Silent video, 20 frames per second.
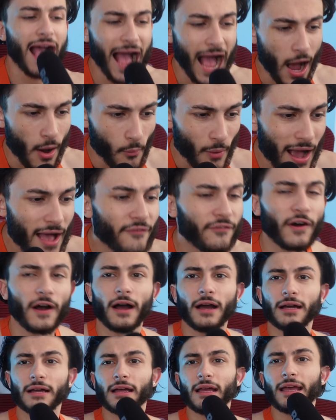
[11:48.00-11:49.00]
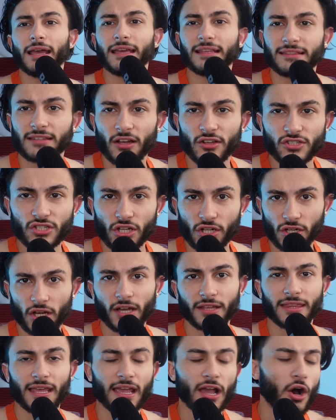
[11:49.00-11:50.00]
However, it does look
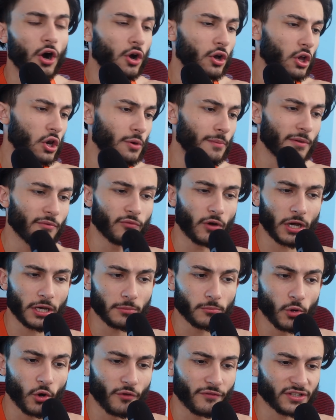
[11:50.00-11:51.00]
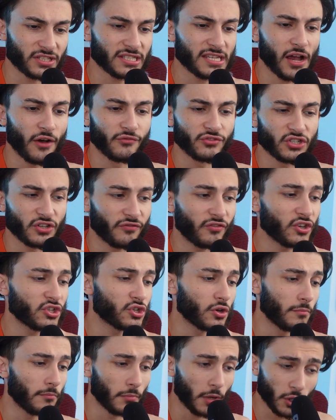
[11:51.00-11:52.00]
like they are going to be running more of a
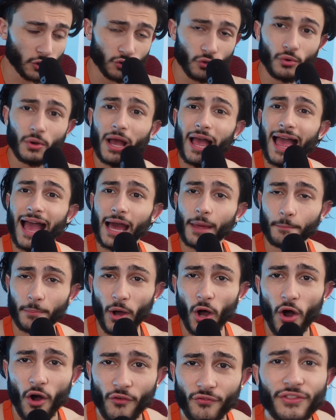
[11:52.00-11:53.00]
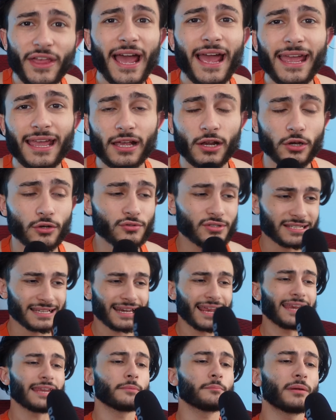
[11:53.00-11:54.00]
self-sufficient model, and part of that includes
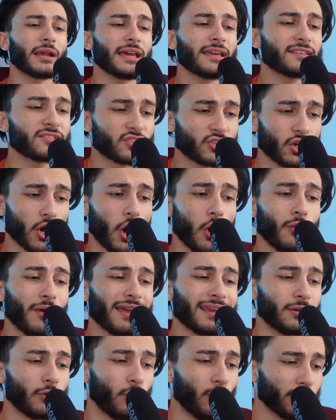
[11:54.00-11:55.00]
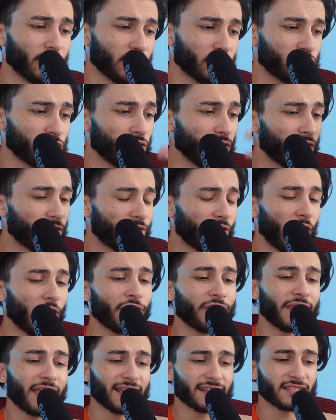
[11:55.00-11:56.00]
letting players go in order to
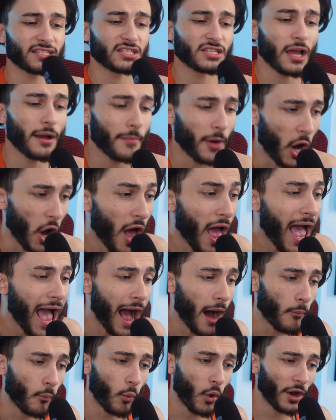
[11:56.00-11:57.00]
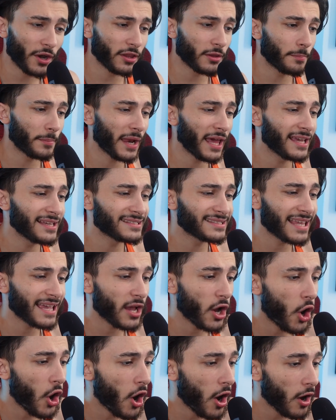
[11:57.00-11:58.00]
fund their summer. And one of the players
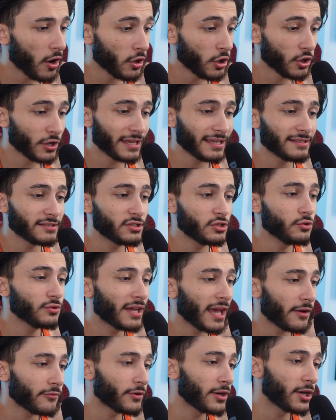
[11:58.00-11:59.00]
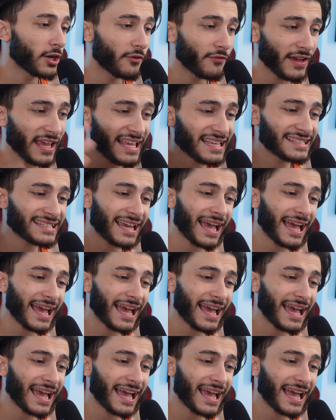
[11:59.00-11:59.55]
they are looking to get rid of is